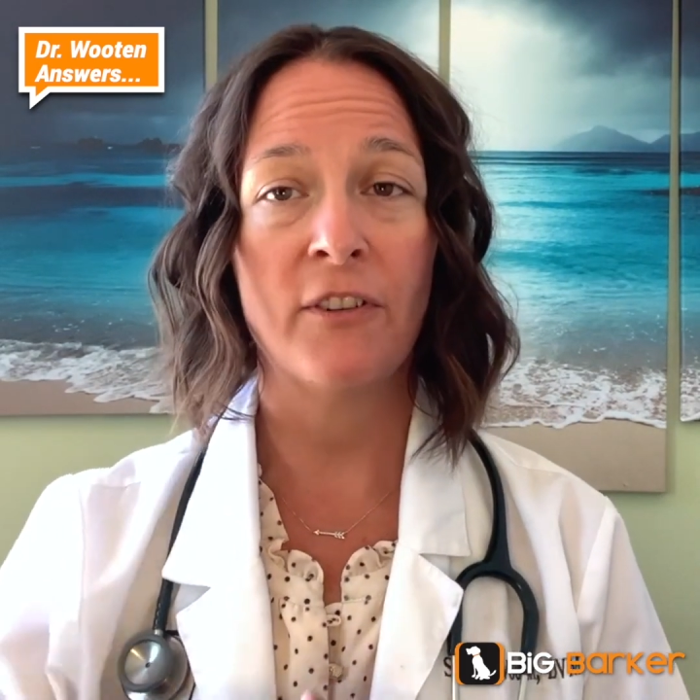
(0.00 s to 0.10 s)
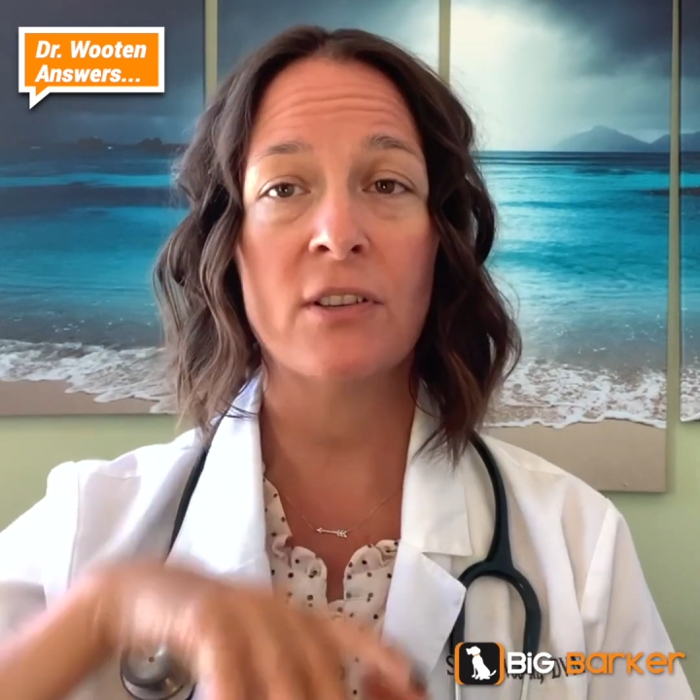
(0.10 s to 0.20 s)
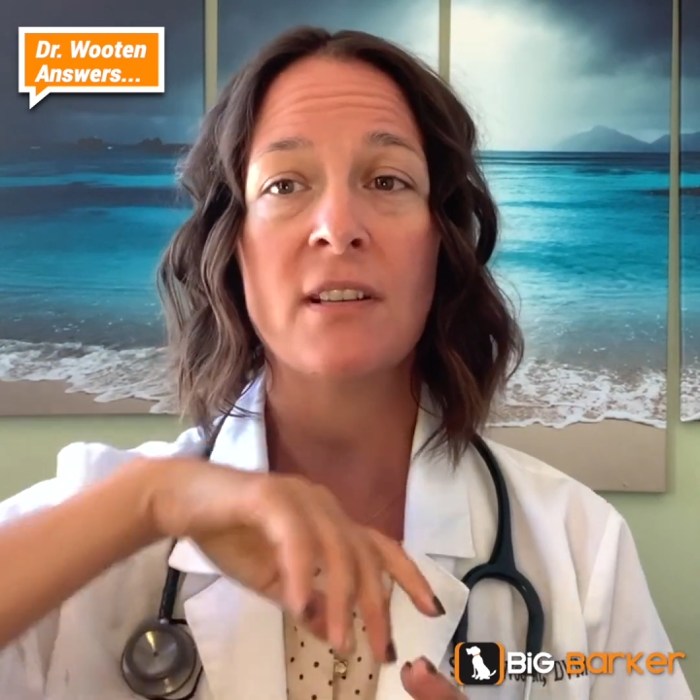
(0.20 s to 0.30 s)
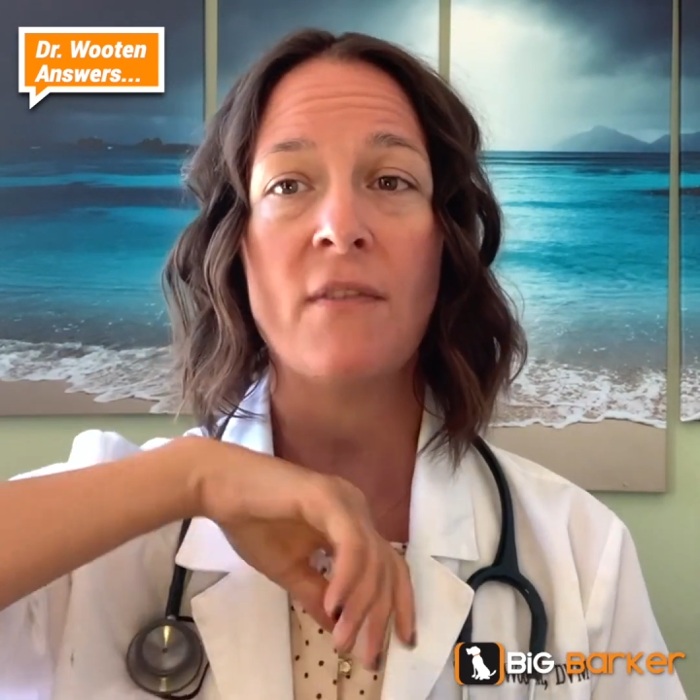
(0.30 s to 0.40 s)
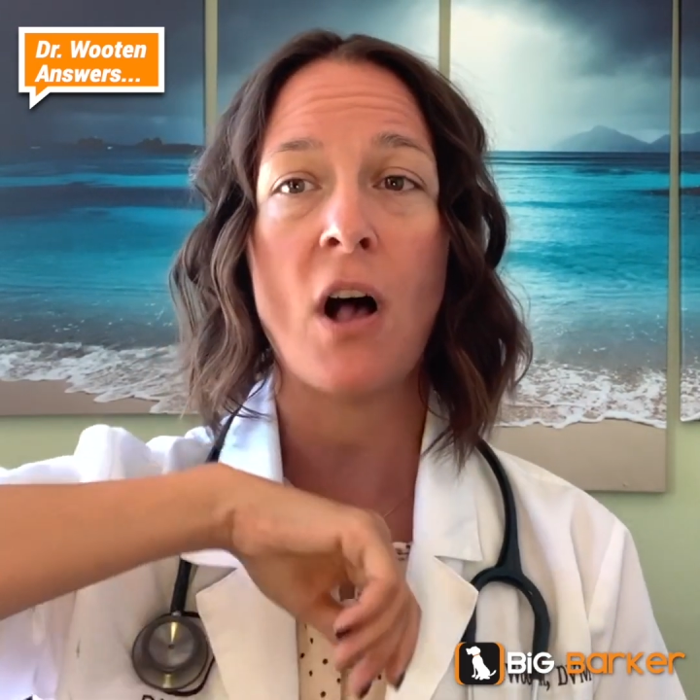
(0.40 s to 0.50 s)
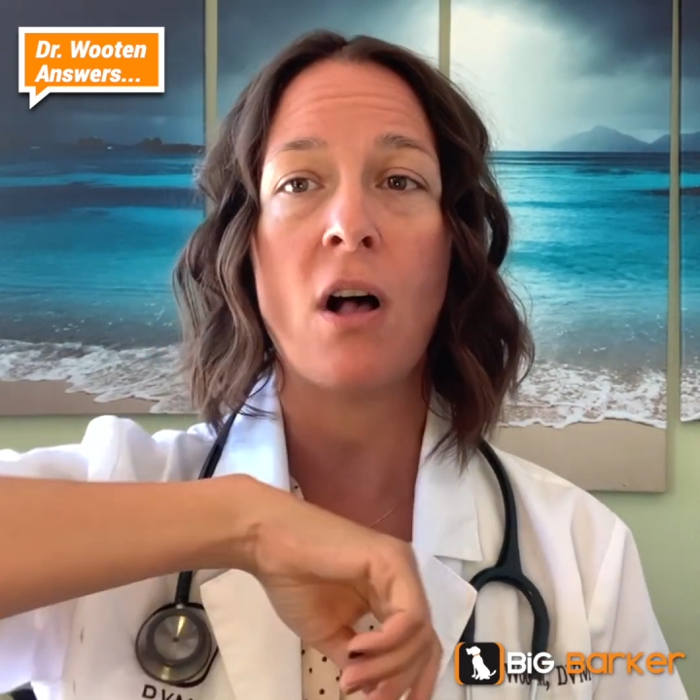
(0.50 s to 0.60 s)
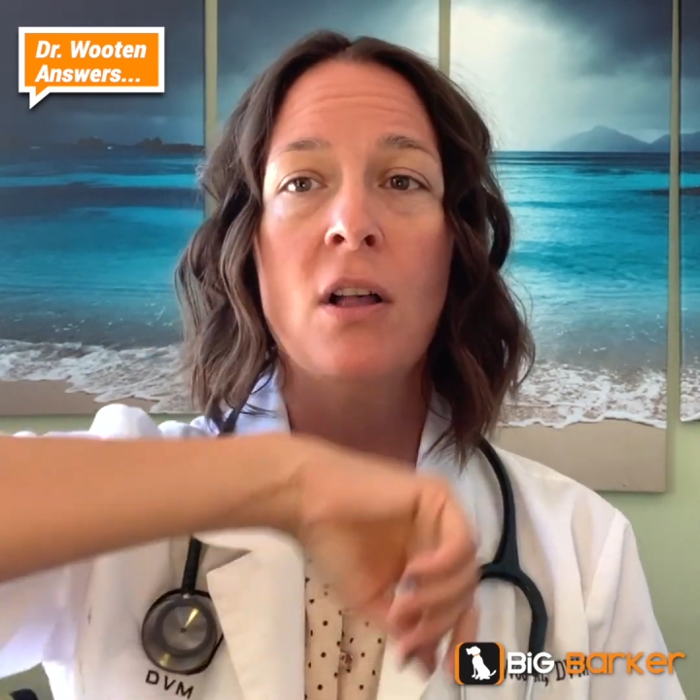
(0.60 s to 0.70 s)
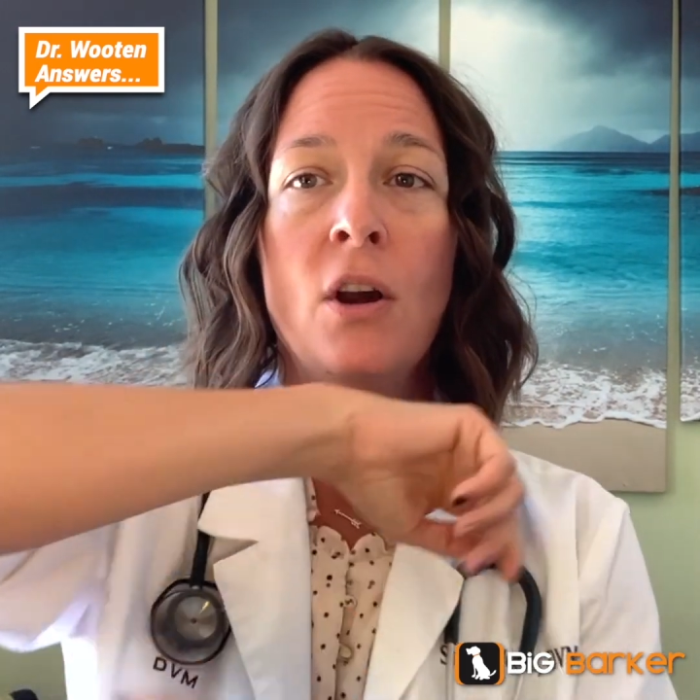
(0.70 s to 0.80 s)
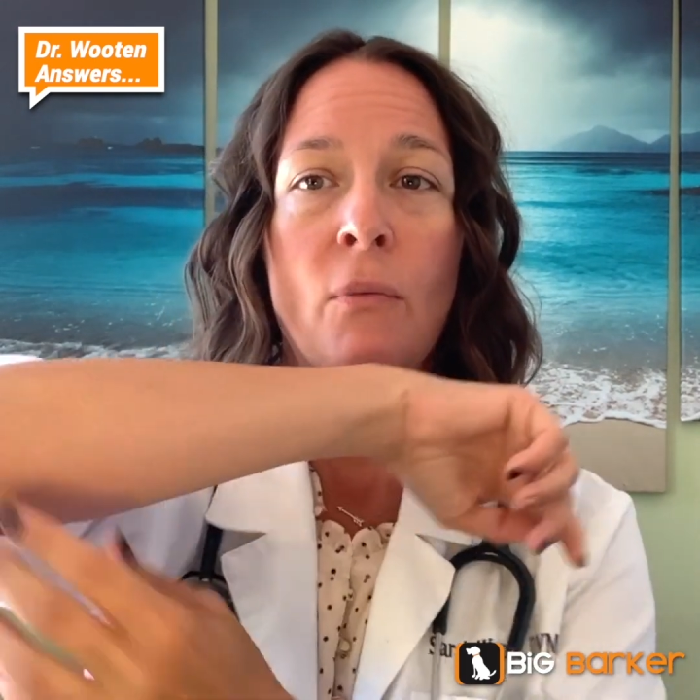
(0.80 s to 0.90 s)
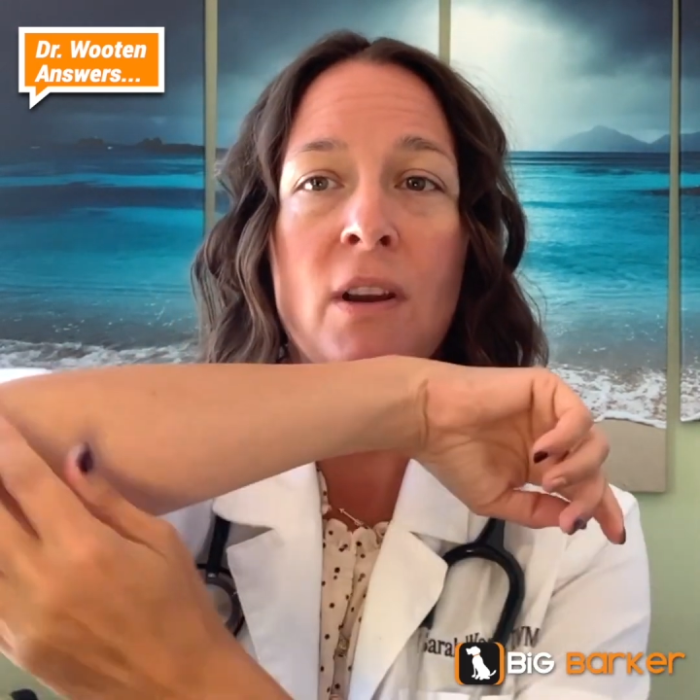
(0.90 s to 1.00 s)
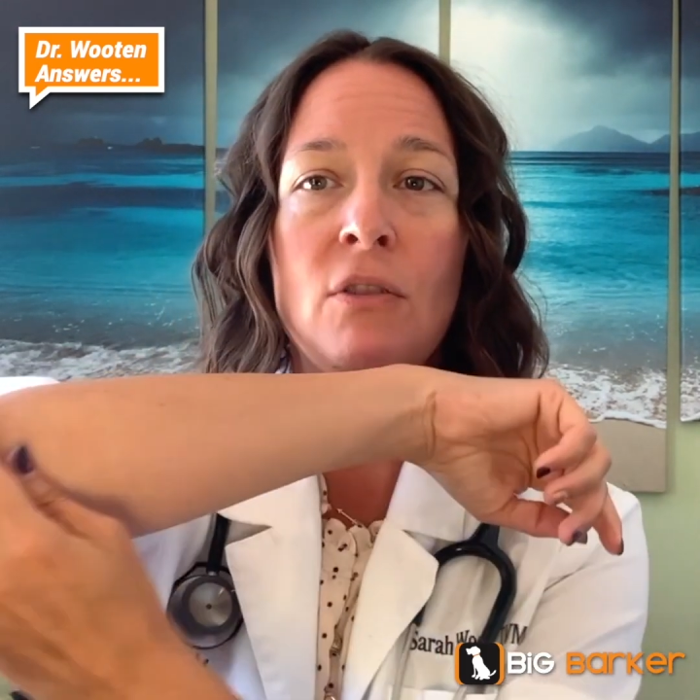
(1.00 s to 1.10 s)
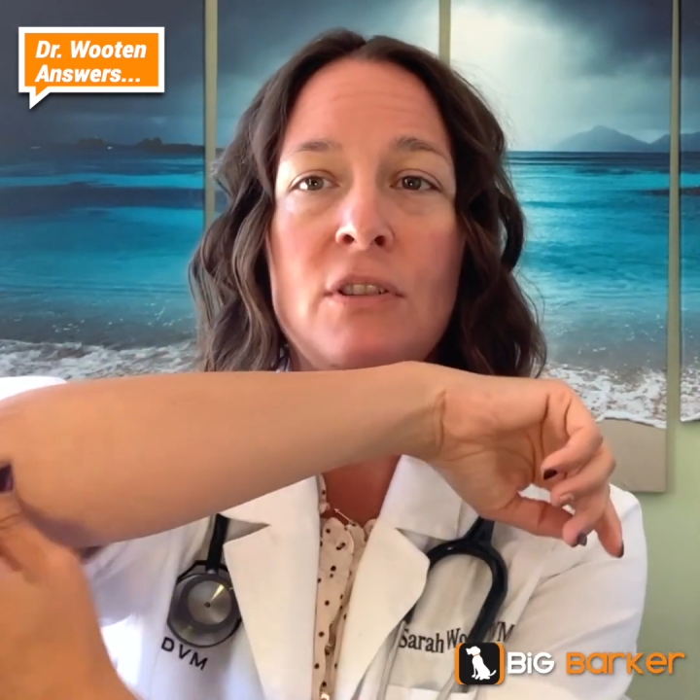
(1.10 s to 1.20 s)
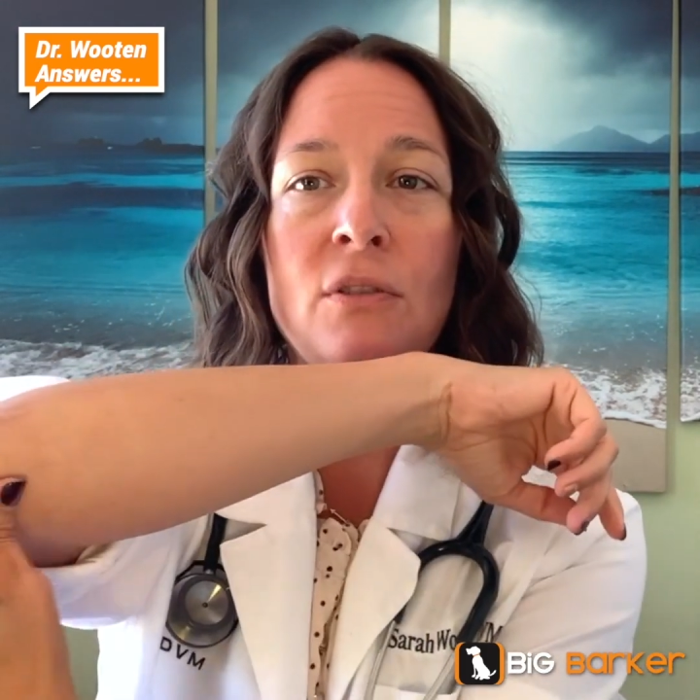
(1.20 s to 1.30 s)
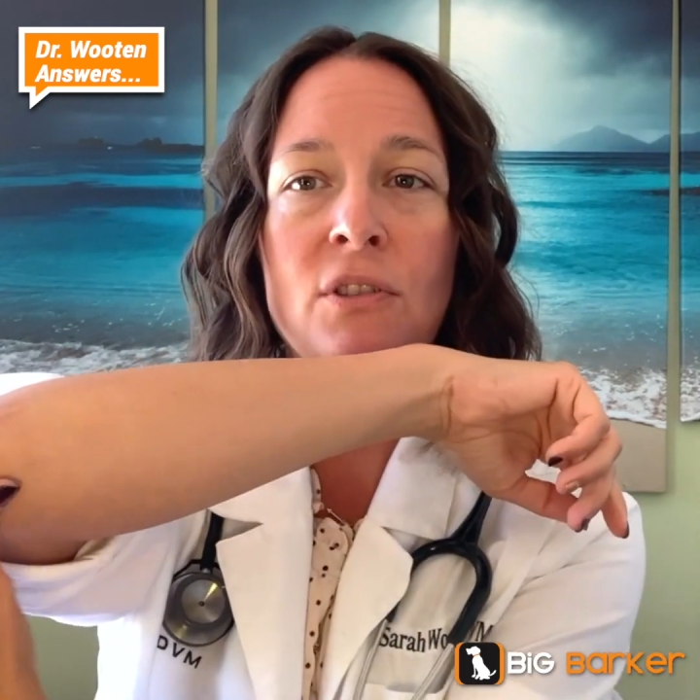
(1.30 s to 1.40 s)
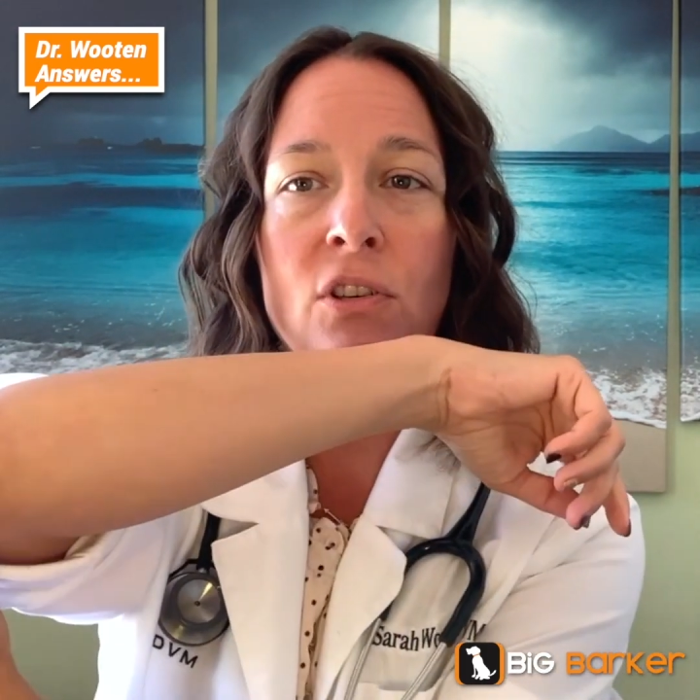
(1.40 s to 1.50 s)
First of all, when you do